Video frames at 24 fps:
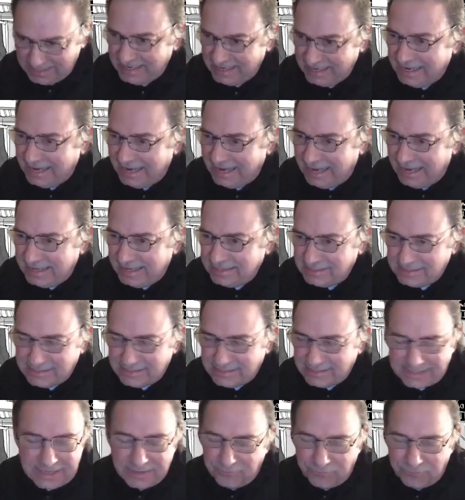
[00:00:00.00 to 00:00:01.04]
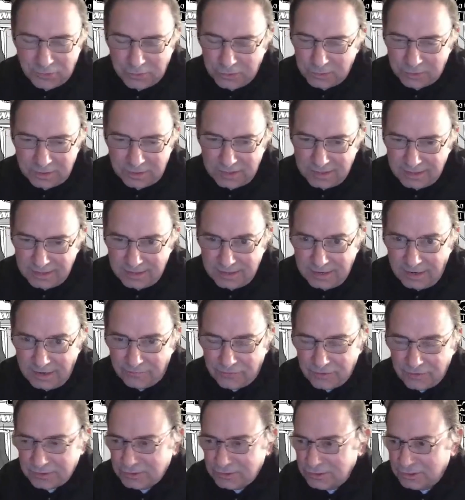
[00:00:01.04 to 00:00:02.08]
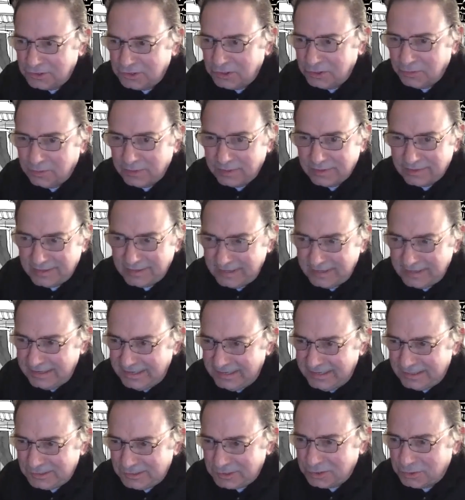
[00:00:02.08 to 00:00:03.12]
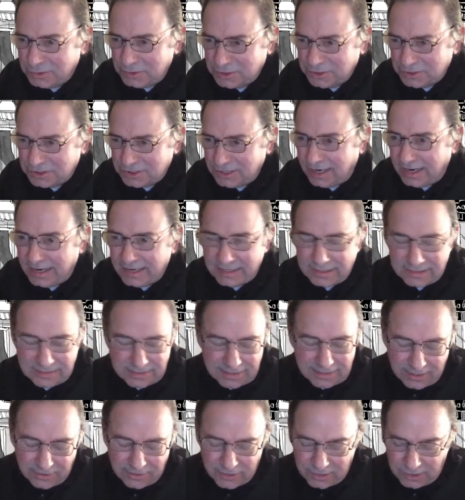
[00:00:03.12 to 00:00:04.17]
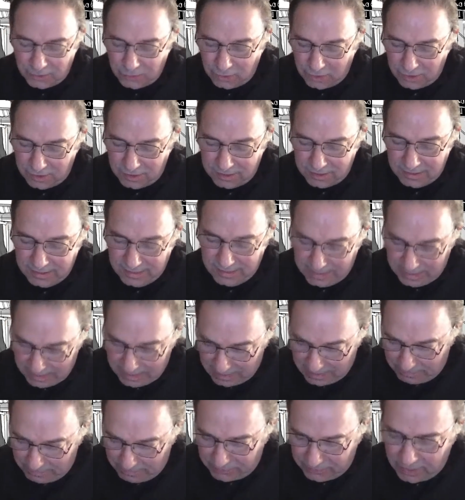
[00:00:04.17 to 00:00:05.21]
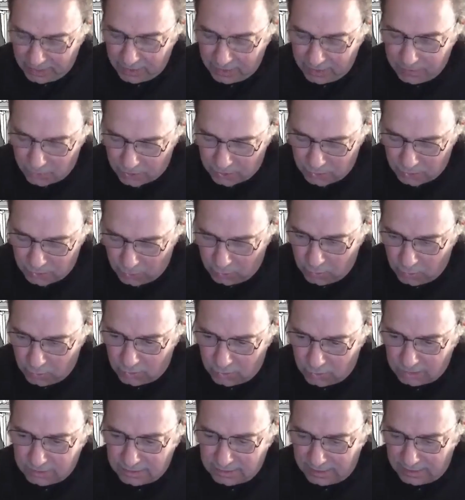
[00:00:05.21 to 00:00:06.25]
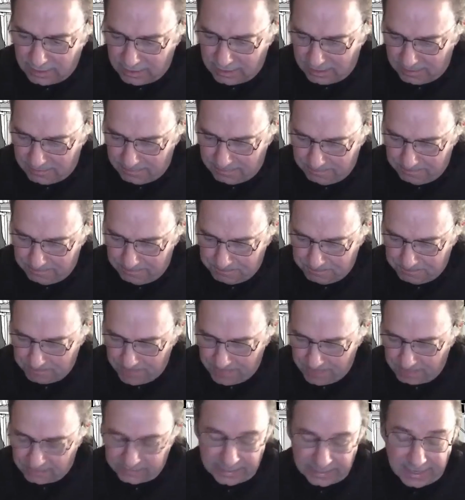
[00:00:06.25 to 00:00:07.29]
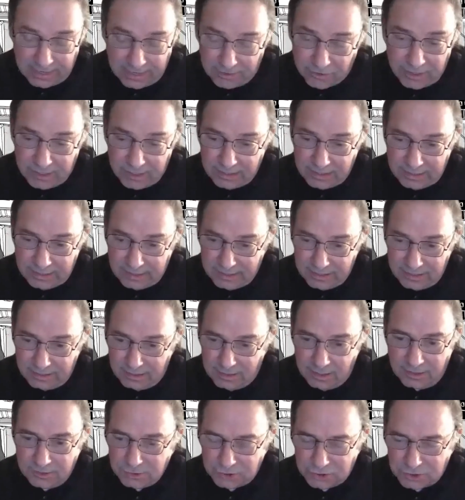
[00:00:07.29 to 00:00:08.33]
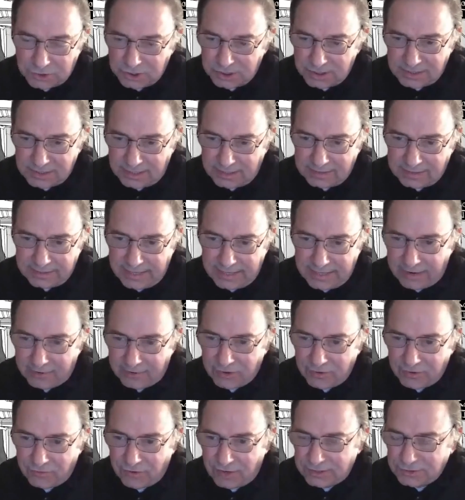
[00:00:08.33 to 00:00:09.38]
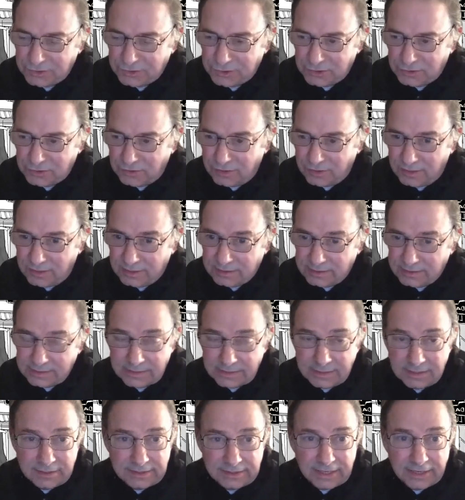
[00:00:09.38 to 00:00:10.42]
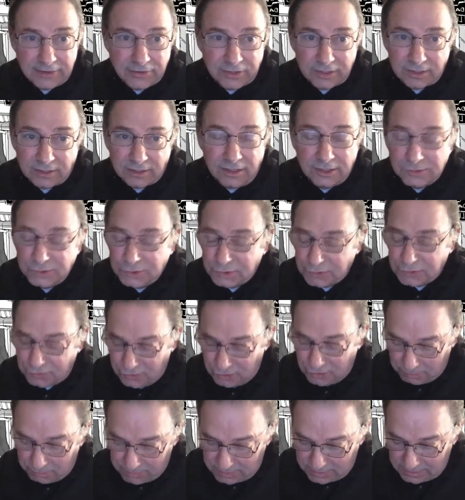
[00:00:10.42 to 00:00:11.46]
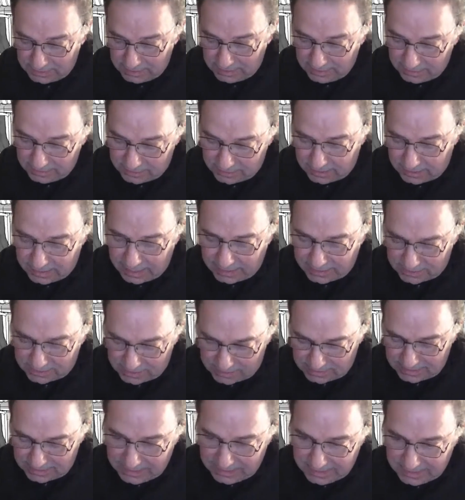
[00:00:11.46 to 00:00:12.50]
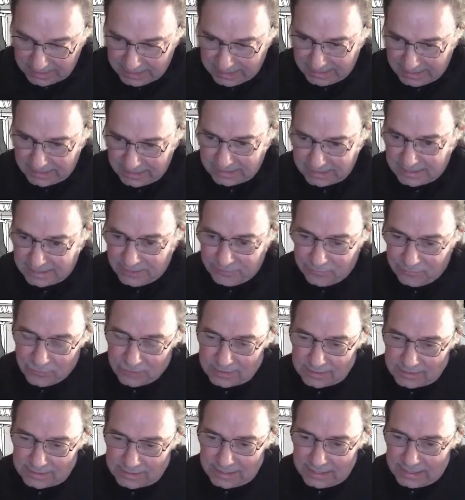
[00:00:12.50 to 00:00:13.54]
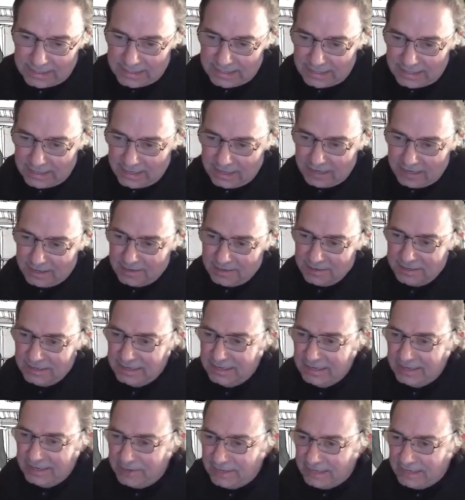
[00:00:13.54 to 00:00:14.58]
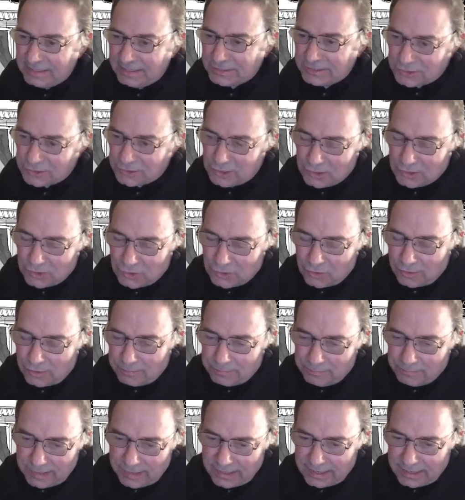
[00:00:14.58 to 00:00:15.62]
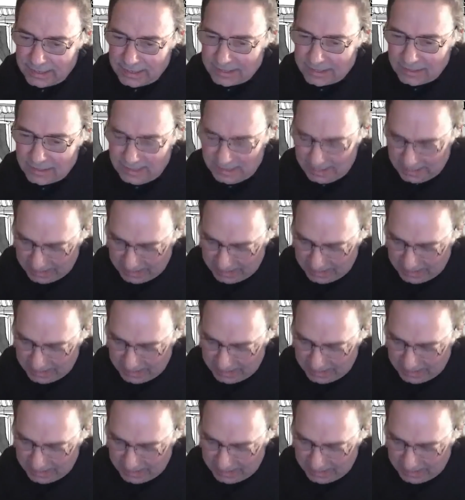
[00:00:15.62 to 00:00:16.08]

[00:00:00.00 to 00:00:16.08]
and seafood, nothing to do with Jewish dietary law. But they were called dairy lunches and dairy restaurants, dairy lunchrooms. So that's the difference. The Eastern European